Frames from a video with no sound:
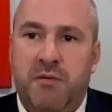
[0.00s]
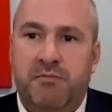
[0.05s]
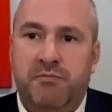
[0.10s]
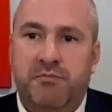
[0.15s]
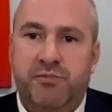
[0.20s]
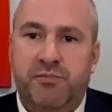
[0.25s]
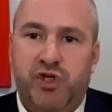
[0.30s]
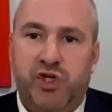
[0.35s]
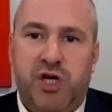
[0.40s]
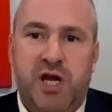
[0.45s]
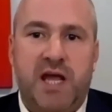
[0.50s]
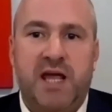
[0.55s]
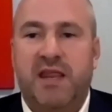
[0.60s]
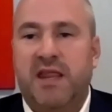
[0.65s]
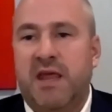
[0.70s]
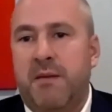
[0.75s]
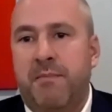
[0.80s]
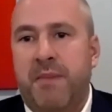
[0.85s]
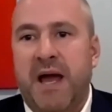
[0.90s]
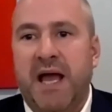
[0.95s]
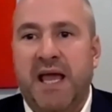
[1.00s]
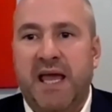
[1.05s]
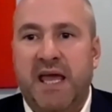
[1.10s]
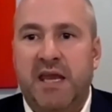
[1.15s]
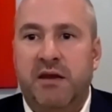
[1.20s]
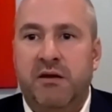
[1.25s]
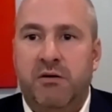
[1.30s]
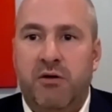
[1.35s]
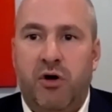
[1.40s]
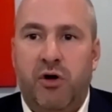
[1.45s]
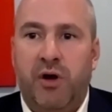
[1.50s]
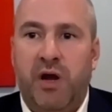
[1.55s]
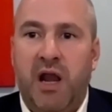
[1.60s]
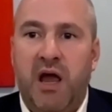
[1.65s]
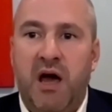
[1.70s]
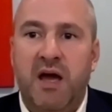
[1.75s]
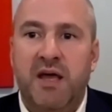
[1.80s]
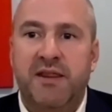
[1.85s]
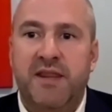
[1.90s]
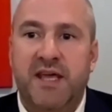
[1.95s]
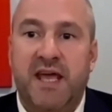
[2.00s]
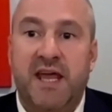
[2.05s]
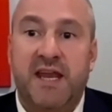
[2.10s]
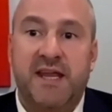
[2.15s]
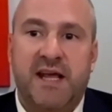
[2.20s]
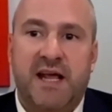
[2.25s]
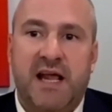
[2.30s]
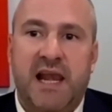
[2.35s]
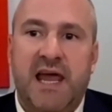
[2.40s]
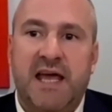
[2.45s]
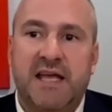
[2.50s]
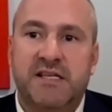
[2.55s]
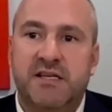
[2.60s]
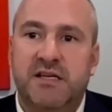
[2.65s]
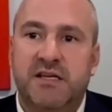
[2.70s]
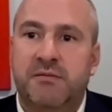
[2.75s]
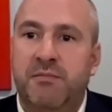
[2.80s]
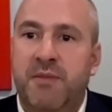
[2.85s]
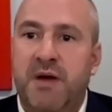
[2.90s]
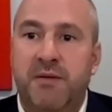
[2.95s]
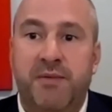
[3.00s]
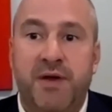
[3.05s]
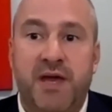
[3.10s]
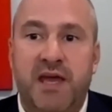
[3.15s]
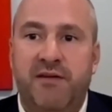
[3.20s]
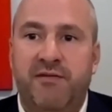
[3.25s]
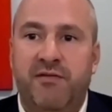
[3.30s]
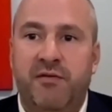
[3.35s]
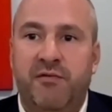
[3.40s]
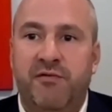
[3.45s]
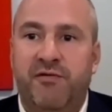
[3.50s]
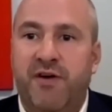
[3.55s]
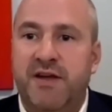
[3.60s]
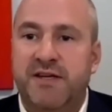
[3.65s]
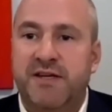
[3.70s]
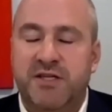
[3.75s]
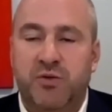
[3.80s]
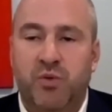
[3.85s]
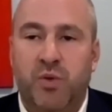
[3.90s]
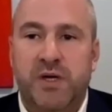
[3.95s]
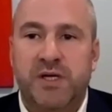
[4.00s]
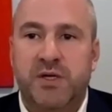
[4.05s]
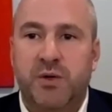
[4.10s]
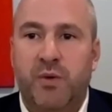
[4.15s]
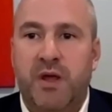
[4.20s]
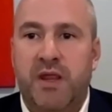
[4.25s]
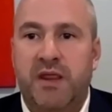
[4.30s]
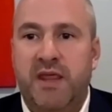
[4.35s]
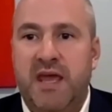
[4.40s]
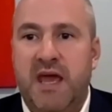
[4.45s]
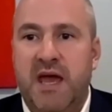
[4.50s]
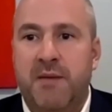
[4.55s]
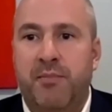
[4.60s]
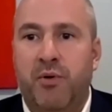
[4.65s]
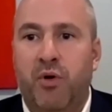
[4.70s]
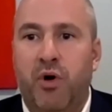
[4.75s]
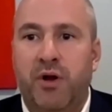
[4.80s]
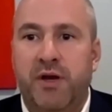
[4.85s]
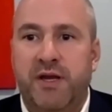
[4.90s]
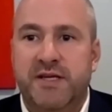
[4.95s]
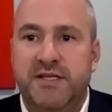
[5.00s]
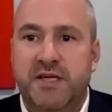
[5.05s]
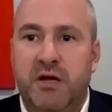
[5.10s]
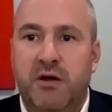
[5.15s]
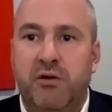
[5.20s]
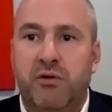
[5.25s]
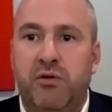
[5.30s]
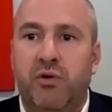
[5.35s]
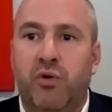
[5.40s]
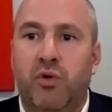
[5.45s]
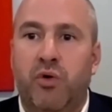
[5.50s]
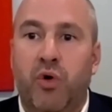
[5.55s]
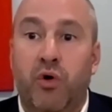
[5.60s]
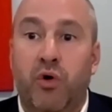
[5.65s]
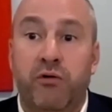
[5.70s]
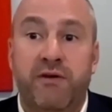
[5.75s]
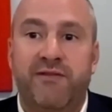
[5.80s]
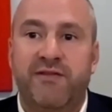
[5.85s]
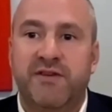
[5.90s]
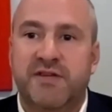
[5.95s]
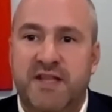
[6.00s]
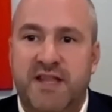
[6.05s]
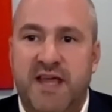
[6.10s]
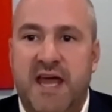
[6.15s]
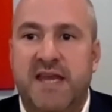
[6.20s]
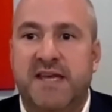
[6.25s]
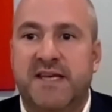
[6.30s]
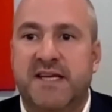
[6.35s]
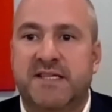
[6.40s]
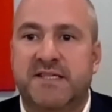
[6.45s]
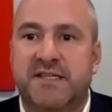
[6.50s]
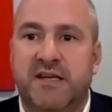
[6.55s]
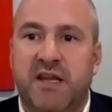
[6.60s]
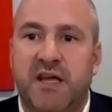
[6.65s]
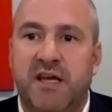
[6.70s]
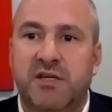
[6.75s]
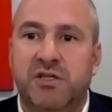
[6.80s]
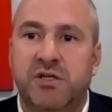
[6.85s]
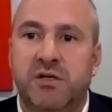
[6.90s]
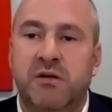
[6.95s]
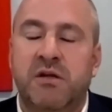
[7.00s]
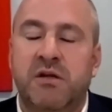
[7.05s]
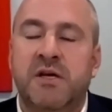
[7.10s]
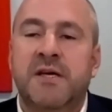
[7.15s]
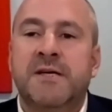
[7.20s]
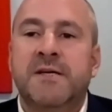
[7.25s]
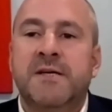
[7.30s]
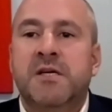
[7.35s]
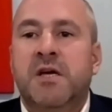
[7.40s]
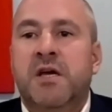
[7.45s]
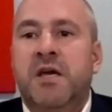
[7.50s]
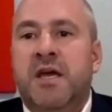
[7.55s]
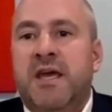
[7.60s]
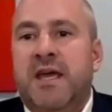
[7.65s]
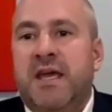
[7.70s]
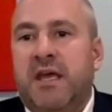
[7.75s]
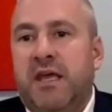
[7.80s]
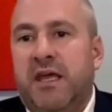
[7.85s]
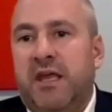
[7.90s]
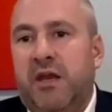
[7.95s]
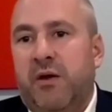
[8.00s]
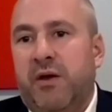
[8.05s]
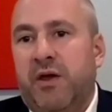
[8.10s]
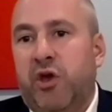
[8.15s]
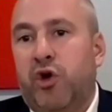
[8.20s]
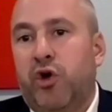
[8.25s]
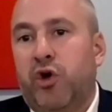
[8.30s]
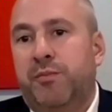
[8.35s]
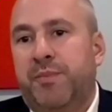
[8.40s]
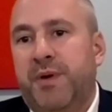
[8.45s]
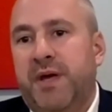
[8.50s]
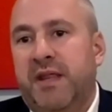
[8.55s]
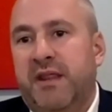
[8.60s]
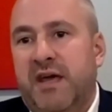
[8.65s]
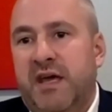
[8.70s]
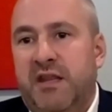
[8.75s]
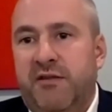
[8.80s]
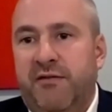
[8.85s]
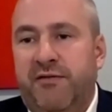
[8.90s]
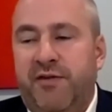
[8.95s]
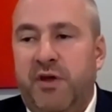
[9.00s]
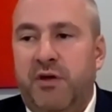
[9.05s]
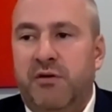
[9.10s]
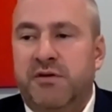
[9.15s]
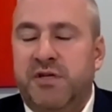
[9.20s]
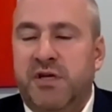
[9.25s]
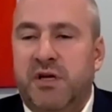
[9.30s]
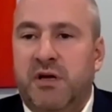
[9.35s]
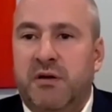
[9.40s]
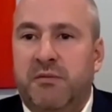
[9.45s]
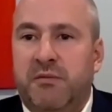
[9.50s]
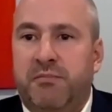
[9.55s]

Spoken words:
check their bag in online, they get it collected, maybe it even finds its way to the airport on its own, or even to the end destination? It could be that in the future,